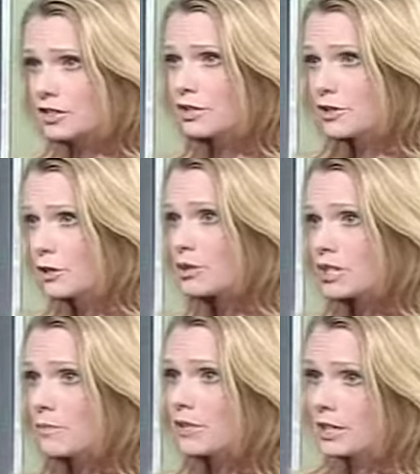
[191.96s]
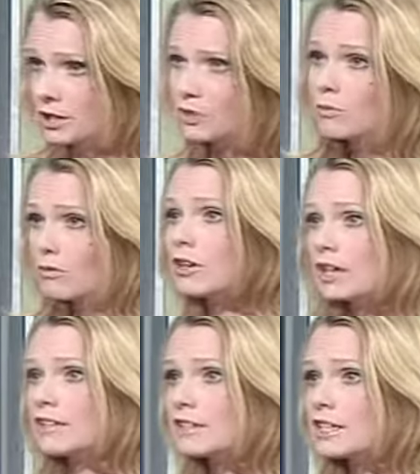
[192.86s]
so you are simply, you look
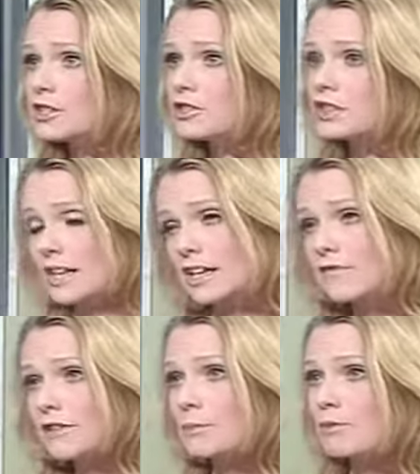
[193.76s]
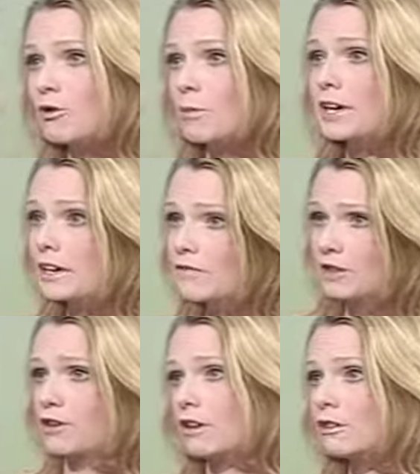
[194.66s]
at the teachers and if they're performing and if
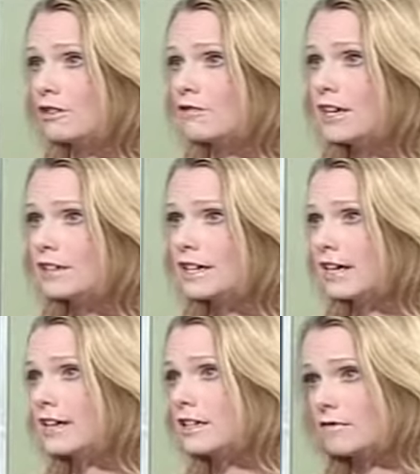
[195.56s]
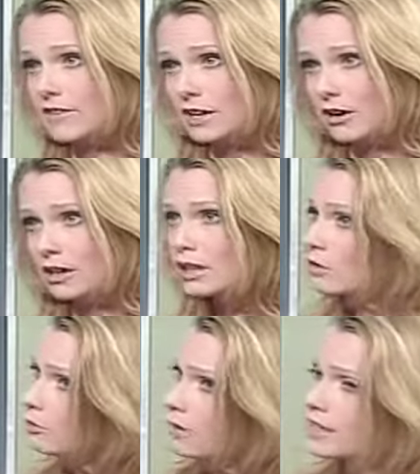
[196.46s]
they're a good fit. And if right. they are,
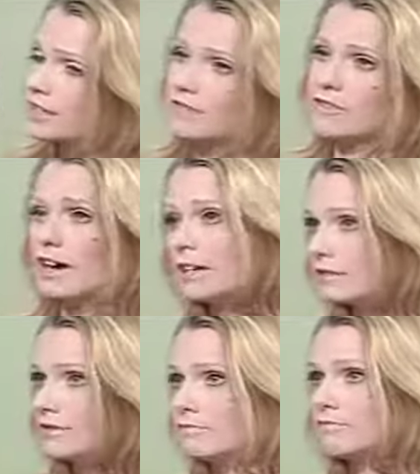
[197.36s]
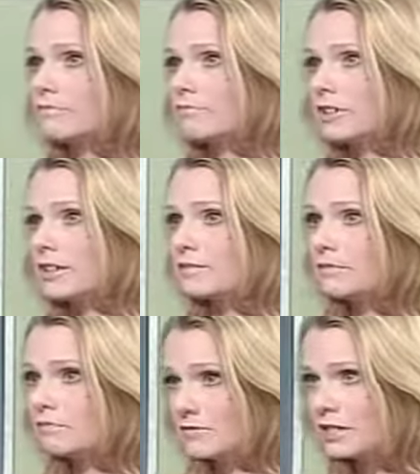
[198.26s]
great. If not, then
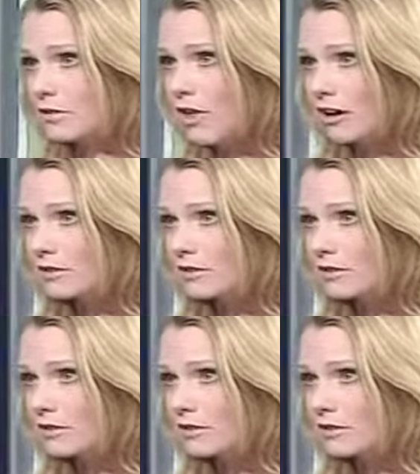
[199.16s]
so long.